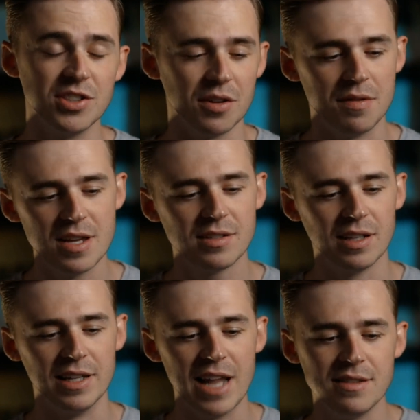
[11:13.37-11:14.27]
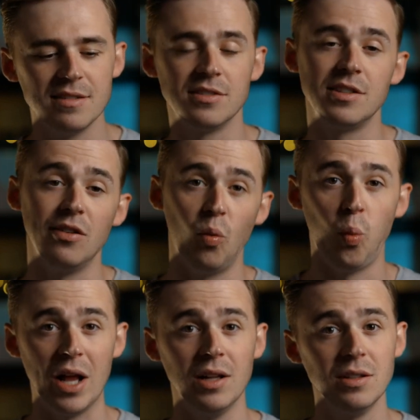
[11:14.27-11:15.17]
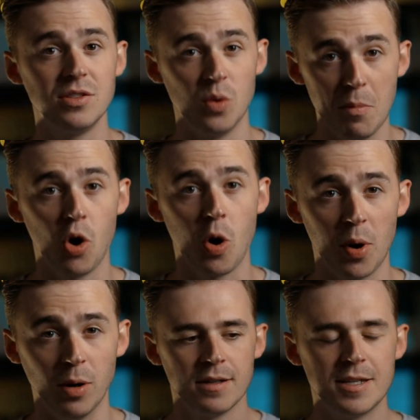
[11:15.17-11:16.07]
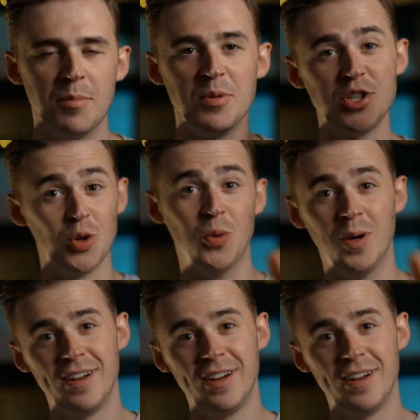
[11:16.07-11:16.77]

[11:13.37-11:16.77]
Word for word: so this lends itself well to a Moka pot. Tip number two,